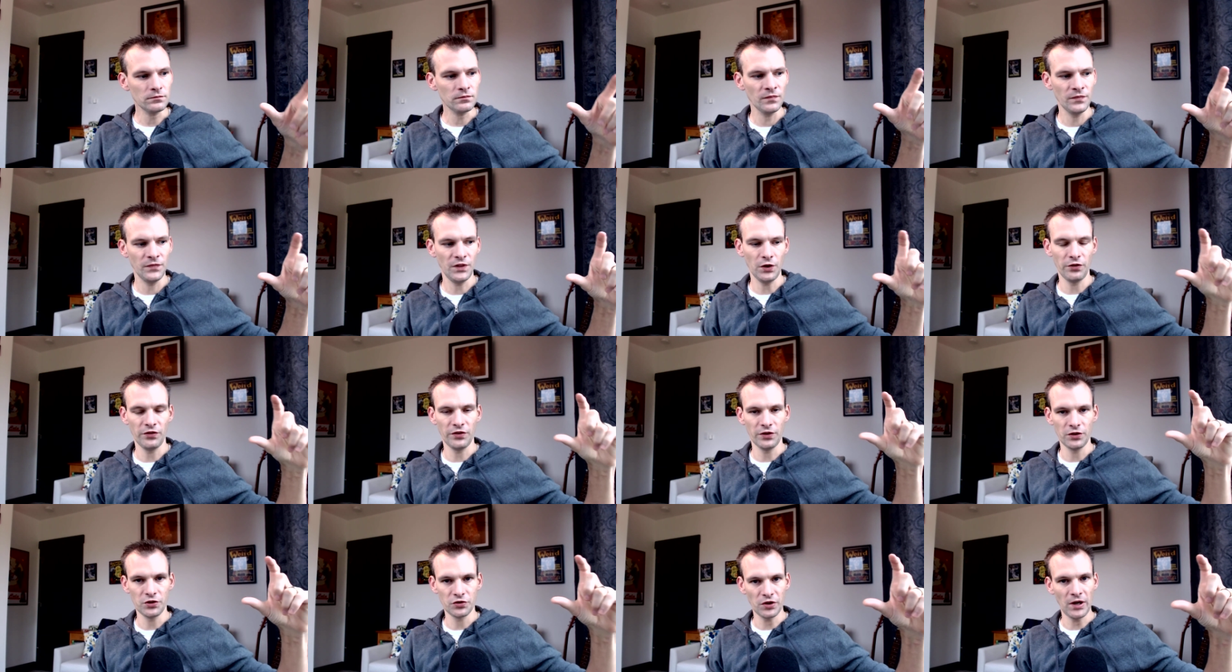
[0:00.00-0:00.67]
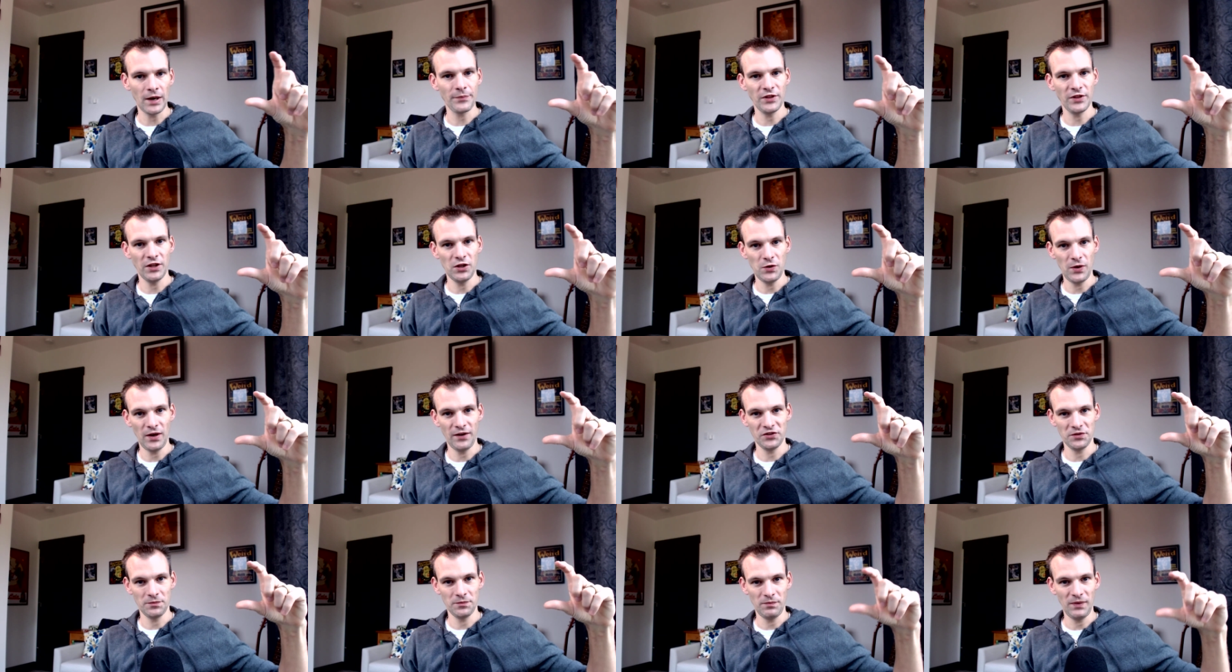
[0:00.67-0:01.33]
there's a drop that you
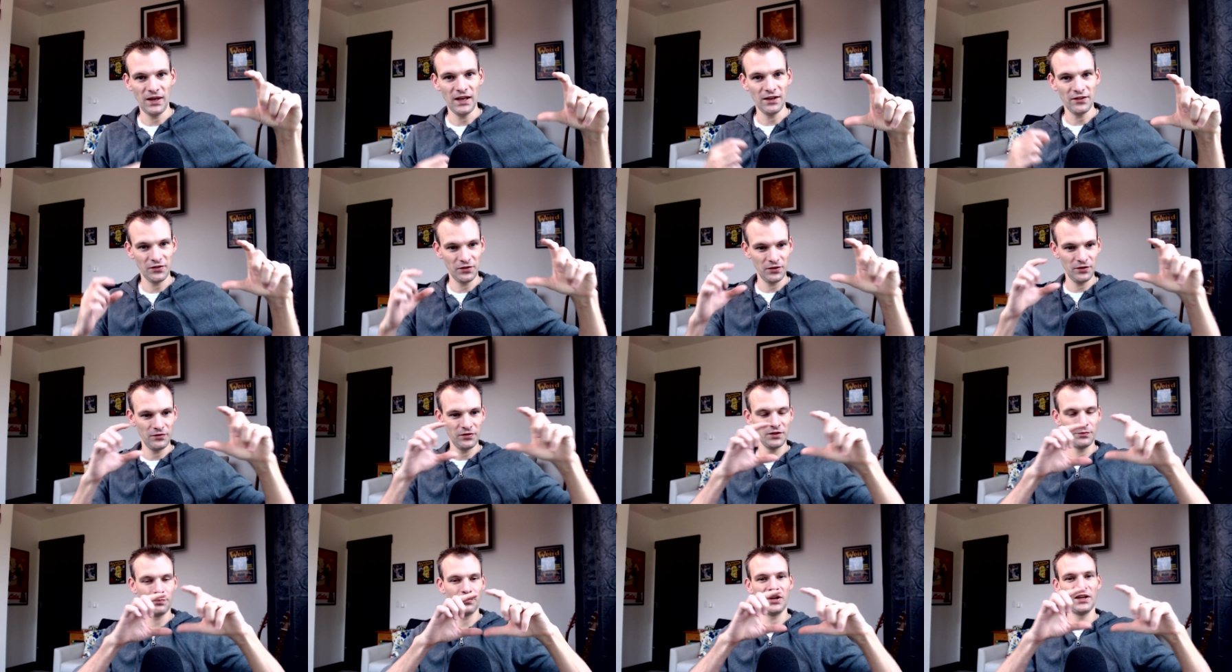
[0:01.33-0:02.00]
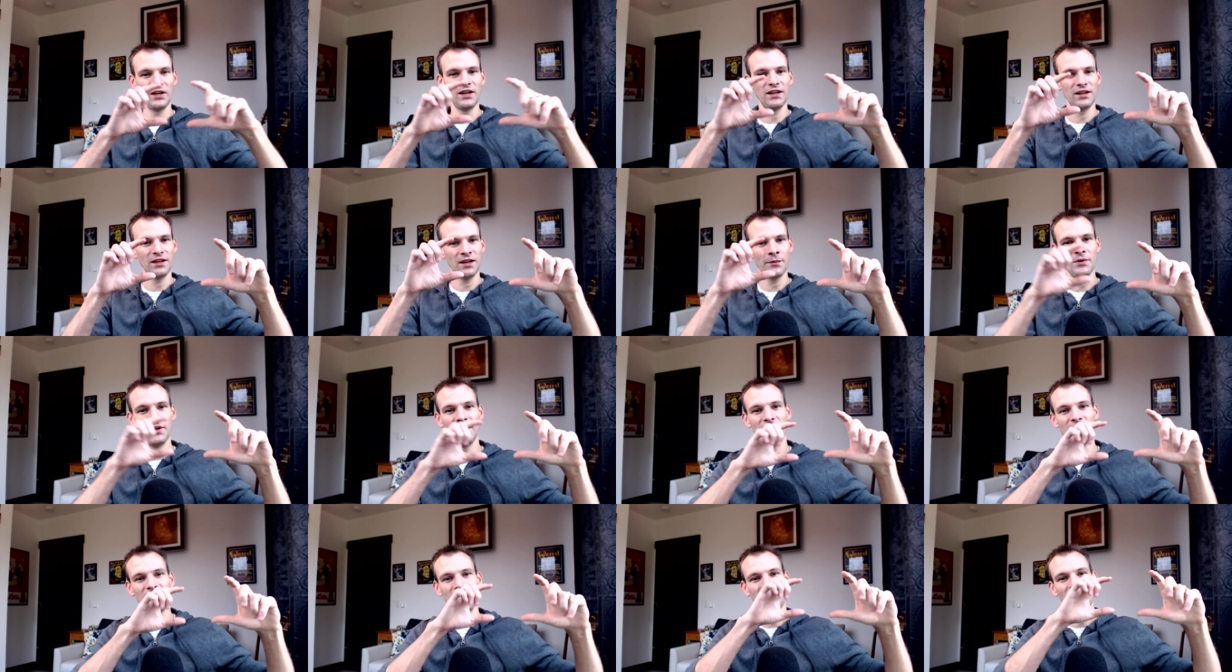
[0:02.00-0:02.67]
have to make. So you have to bring come
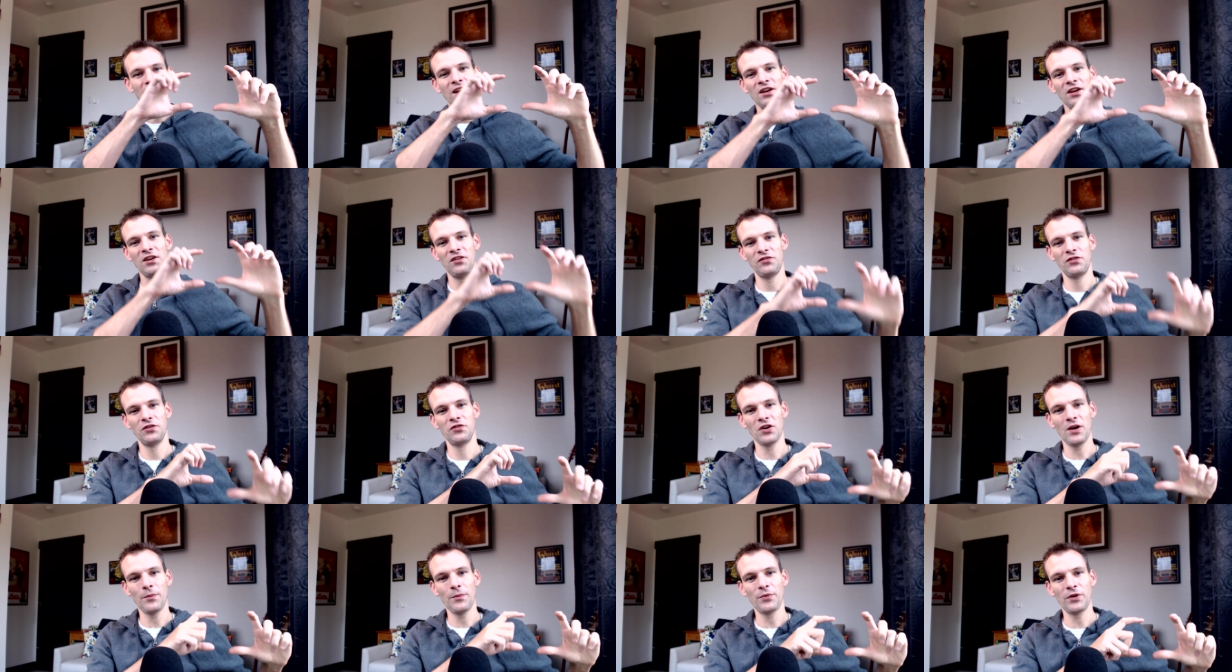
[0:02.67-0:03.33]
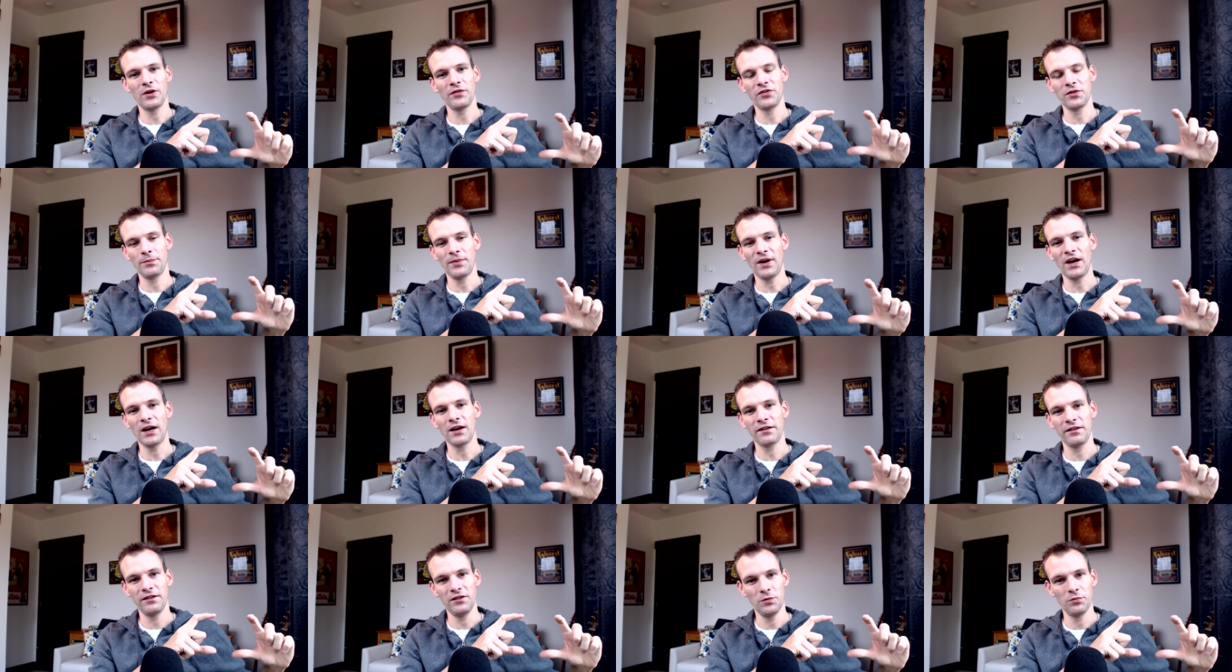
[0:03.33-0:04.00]
in, you have to drop off the
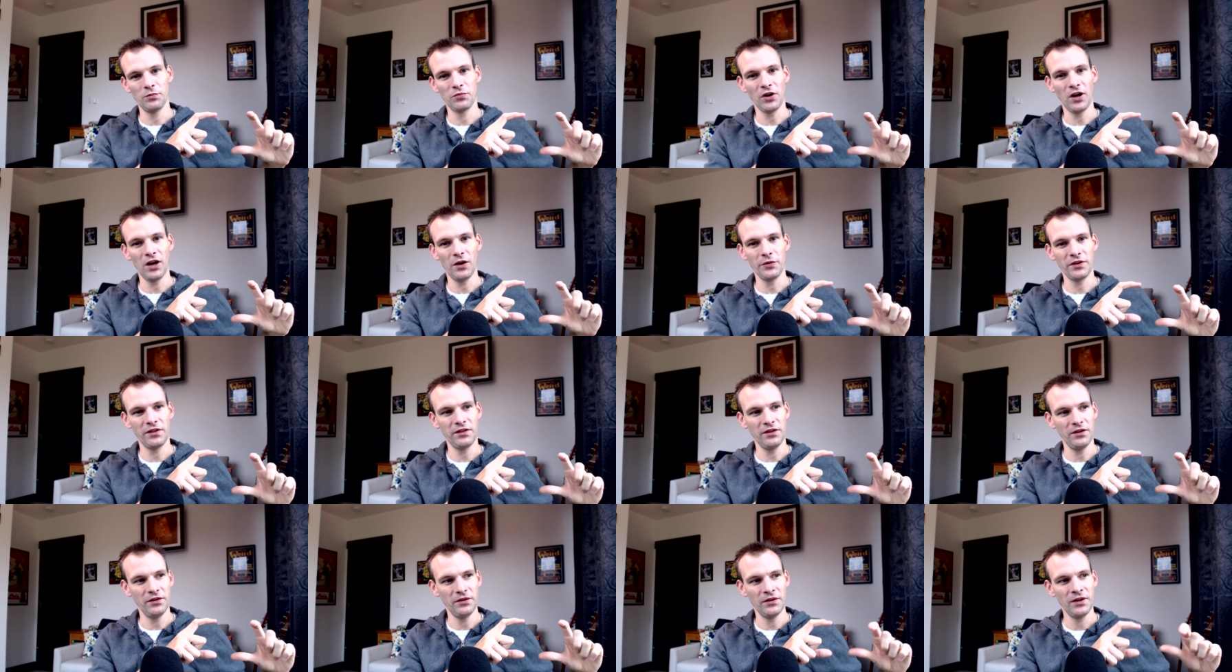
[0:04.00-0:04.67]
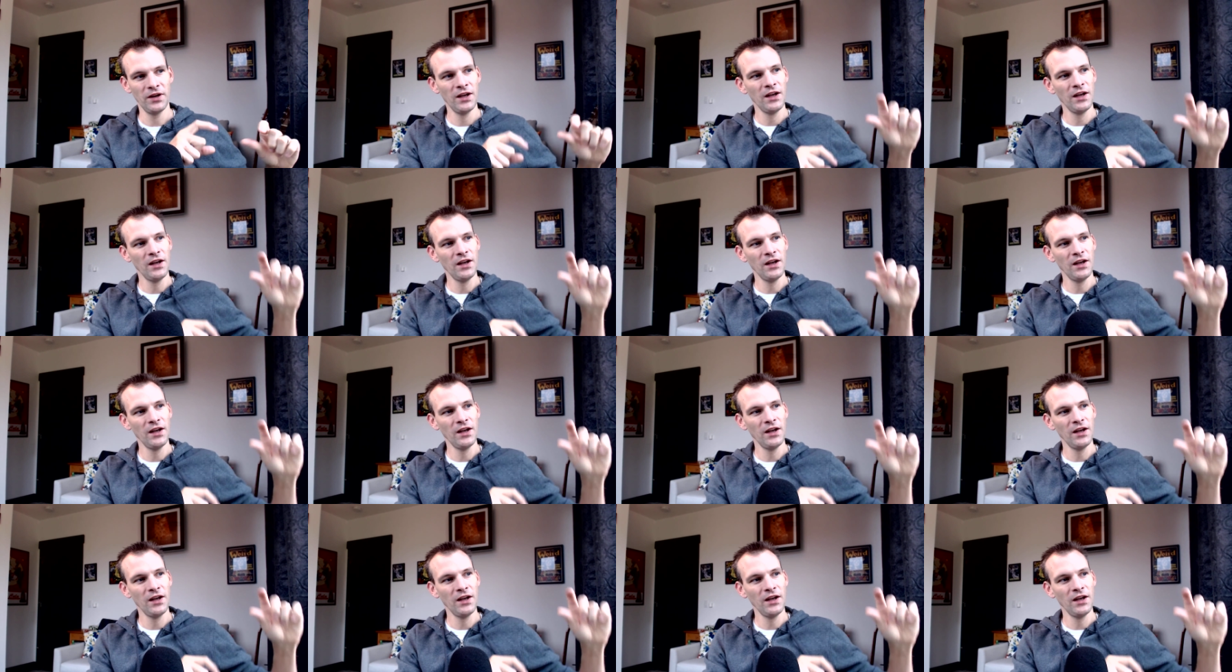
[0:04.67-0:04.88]
box that you brought with you.